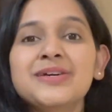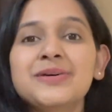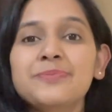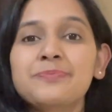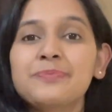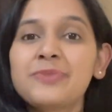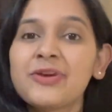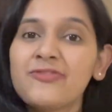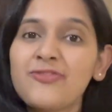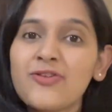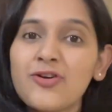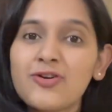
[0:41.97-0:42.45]

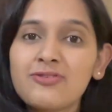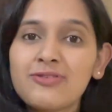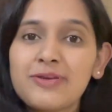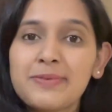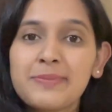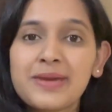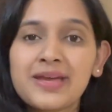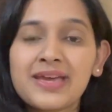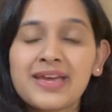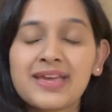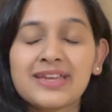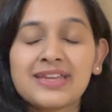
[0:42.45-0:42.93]
Before we
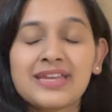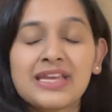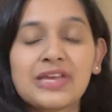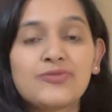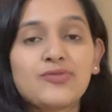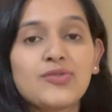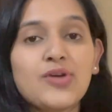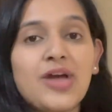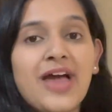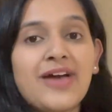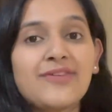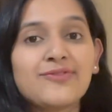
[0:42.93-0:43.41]
begin,
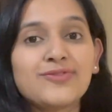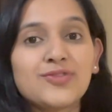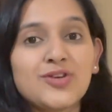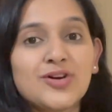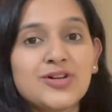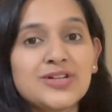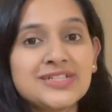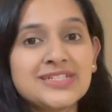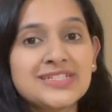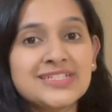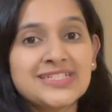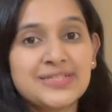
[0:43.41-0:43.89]
if you have
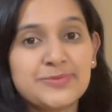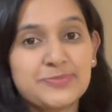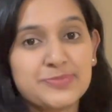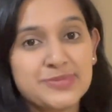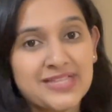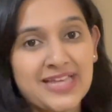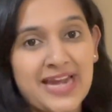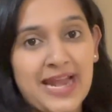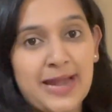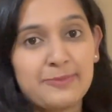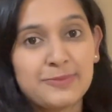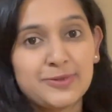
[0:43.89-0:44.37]
not
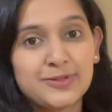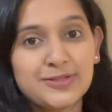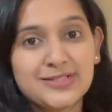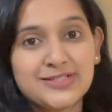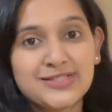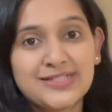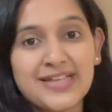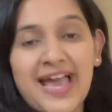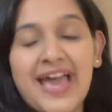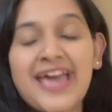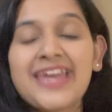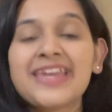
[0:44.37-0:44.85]
subscribed to the
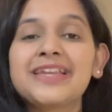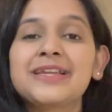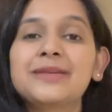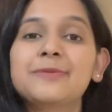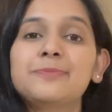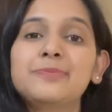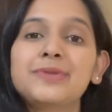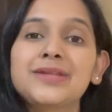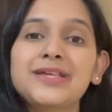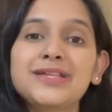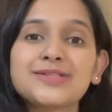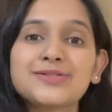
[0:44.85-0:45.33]
channel,
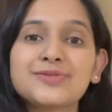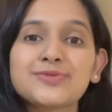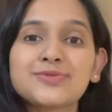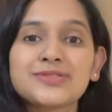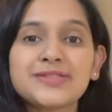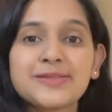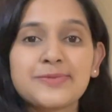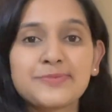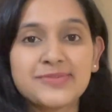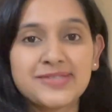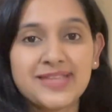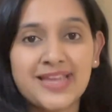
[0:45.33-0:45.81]
please do
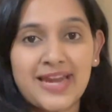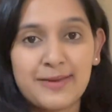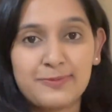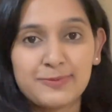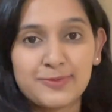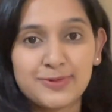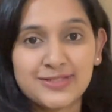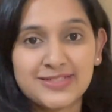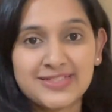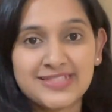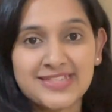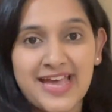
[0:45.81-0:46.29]
subscribe
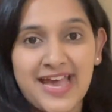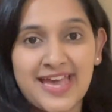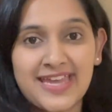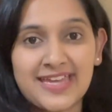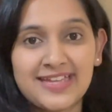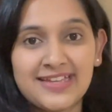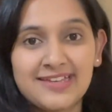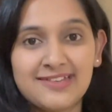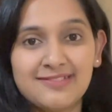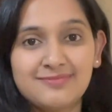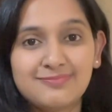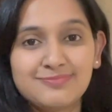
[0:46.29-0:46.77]
to the
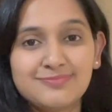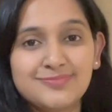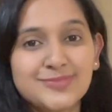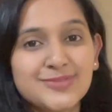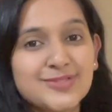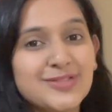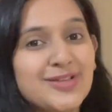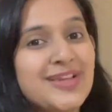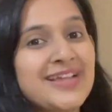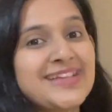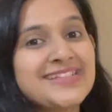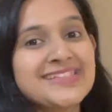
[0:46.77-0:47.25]
channel.
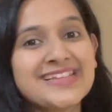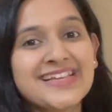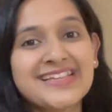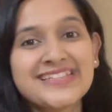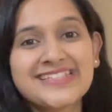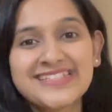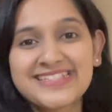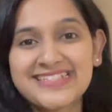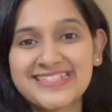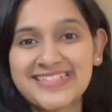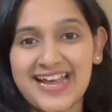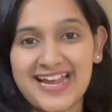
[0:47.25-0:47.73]
So let's
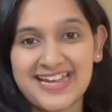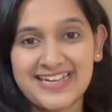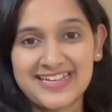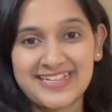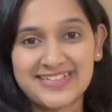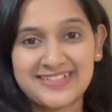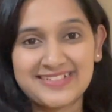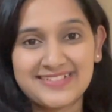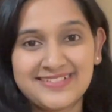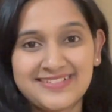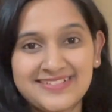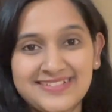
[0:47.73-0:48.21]
get
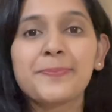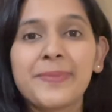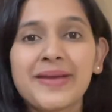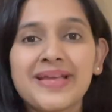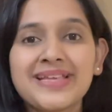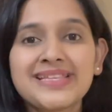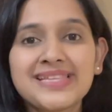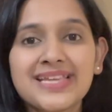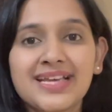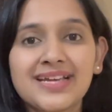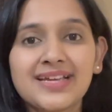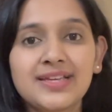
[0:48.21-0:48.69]
started.
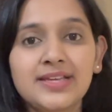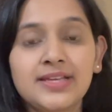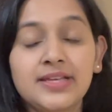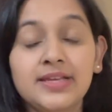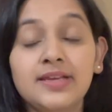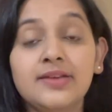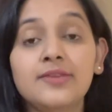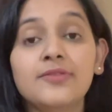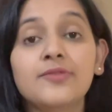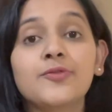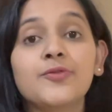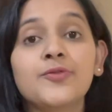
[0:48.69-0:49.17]

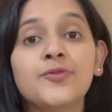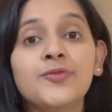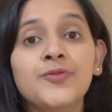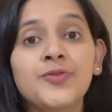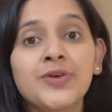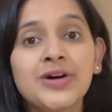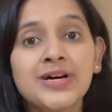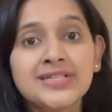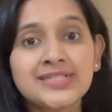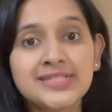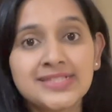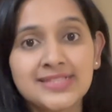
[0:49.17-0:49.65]
Basically,
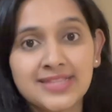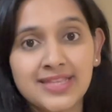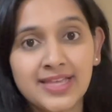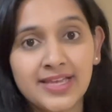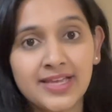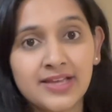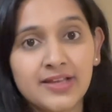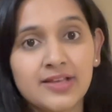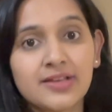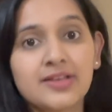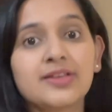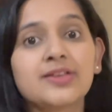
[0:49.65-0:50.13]
first
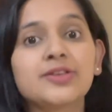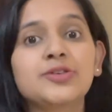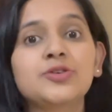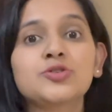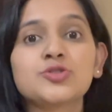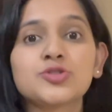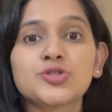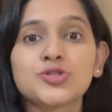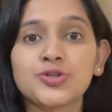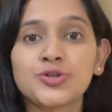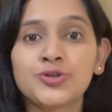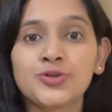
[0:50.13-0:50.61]
thing
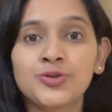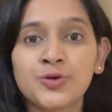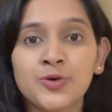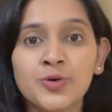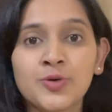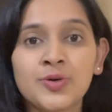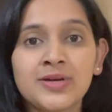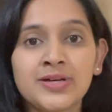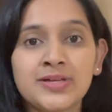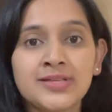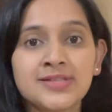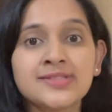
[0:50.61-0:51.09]
you should
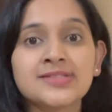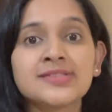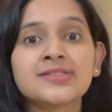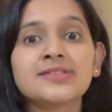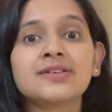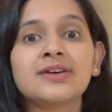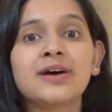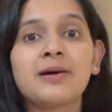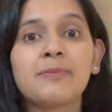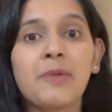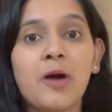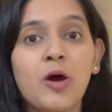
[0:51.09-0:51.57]
know is
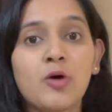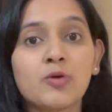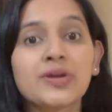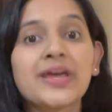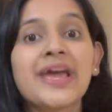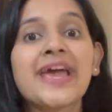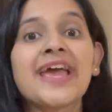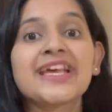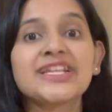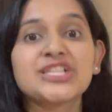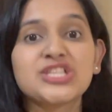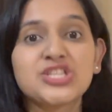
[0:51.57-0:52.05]
about
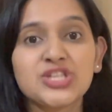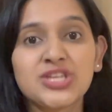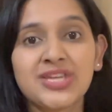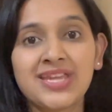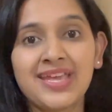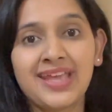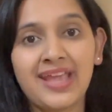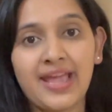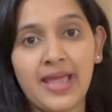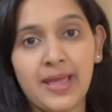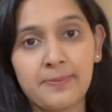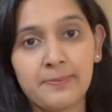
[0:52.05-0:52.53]

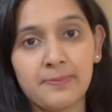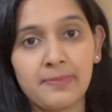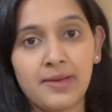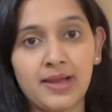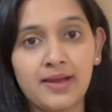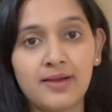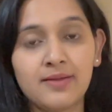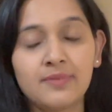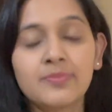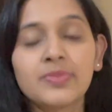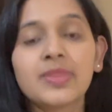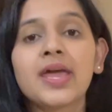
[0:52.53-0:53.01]

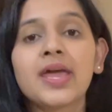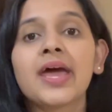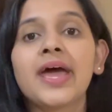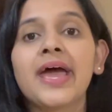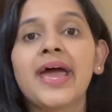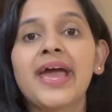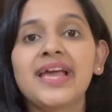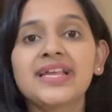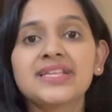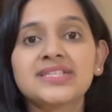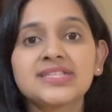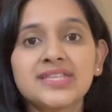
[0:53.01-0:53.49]
HTML.
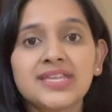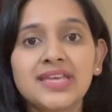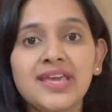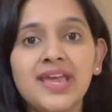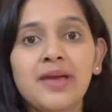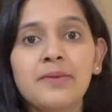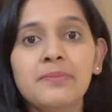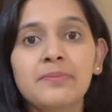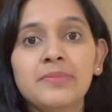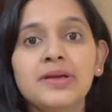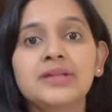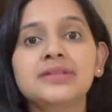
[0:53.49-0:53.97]

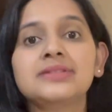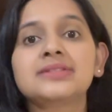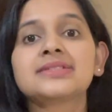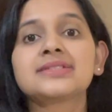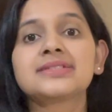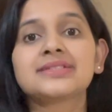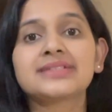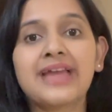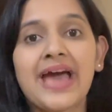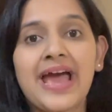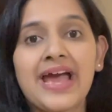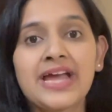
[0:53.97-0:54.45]
HTML
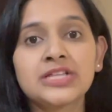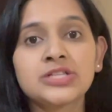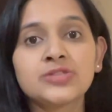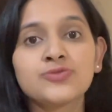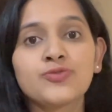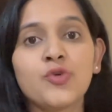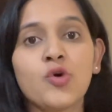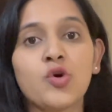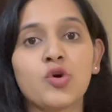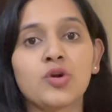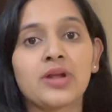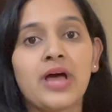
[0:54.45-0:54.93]
stands
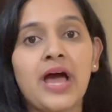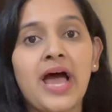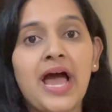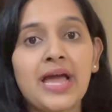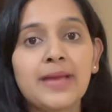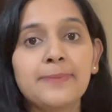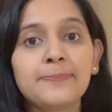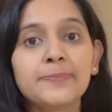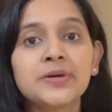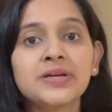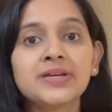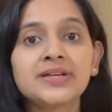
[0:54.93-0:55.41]
for
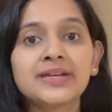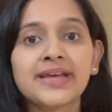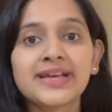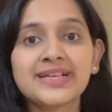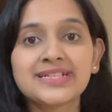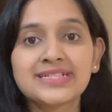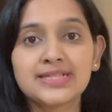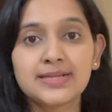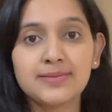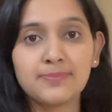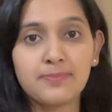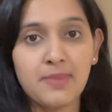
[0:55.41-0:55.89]

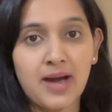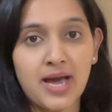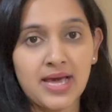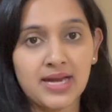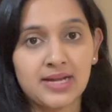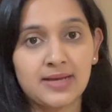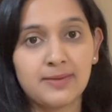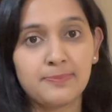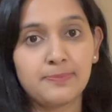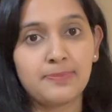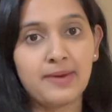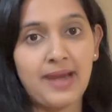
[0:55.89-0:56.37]
Hypertext
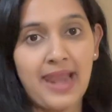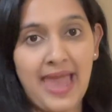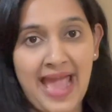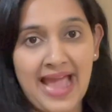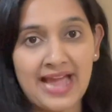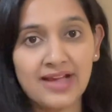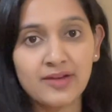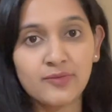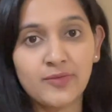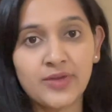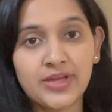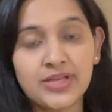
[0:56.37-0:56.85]
Markup
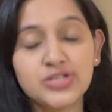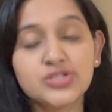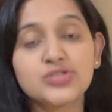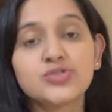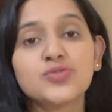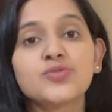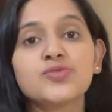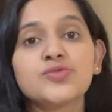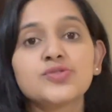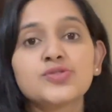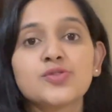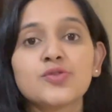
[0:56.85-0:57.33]
Language,
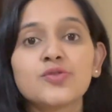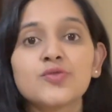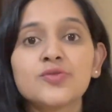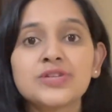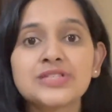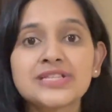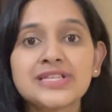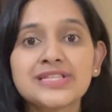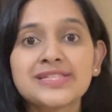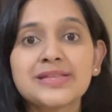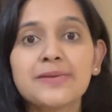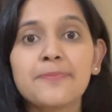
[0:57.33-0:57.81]
so
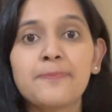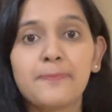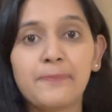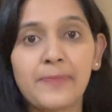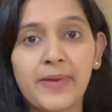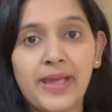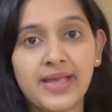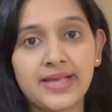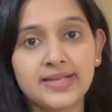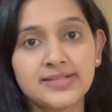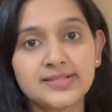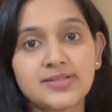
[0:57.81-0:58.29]
which is the
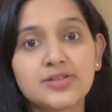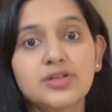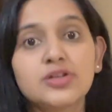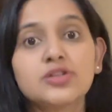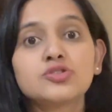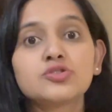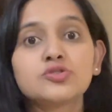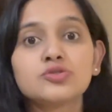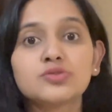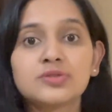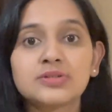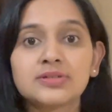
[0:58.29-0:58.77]
base
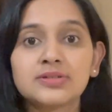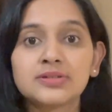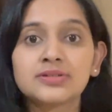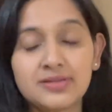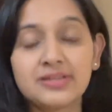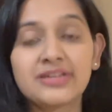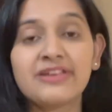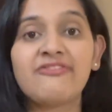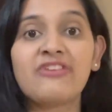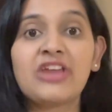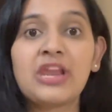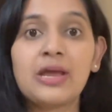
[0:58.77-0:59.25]
to the
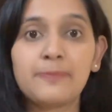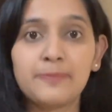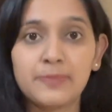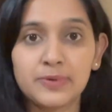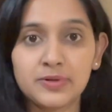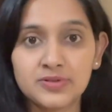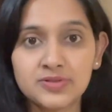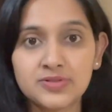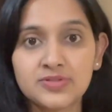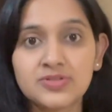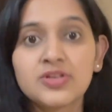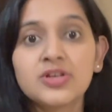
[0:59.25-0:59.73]

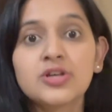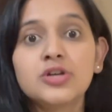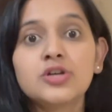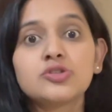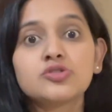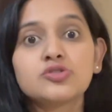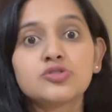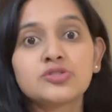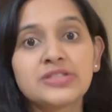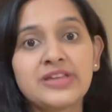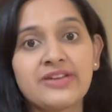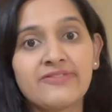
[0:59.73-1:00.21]
developers
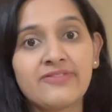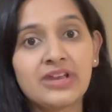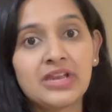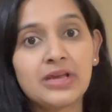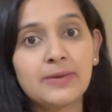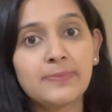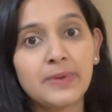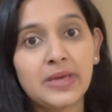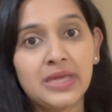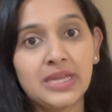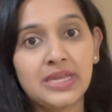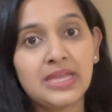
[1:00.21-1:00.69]
to
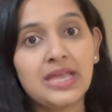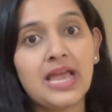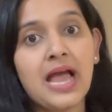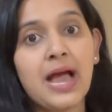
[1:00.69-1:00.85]
develop any